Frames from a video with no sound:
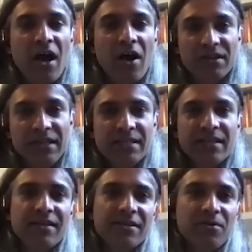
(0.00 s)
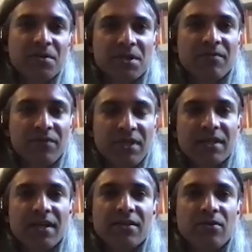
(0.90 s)
how some of these guys are going
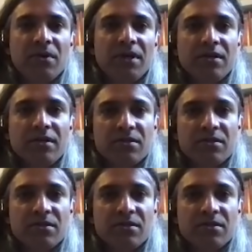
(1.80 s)
to enter